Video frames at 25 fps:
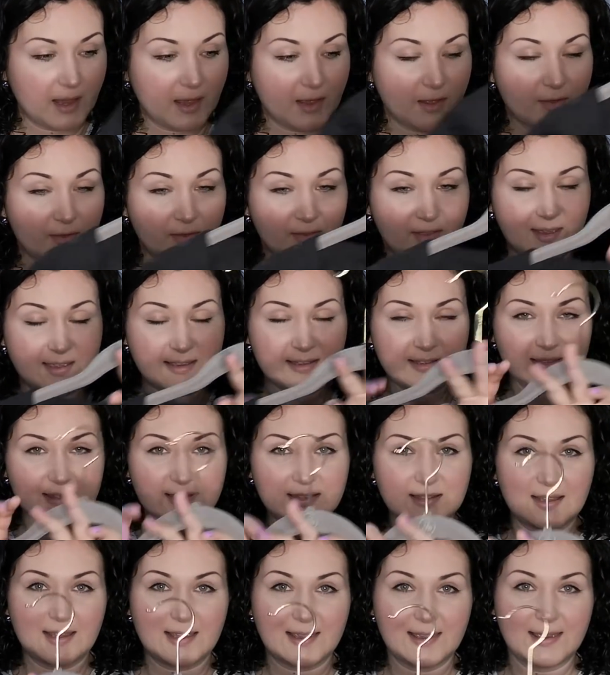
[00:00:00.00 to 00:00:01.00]

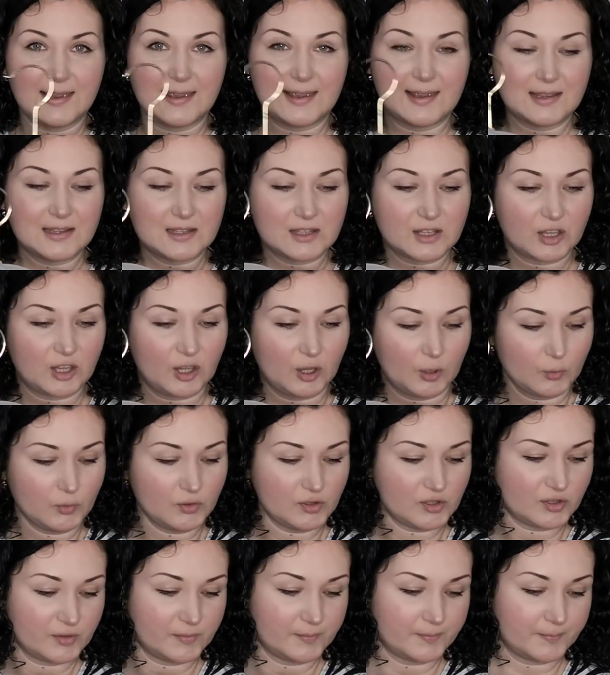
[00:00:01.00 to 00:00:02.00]
this is cute,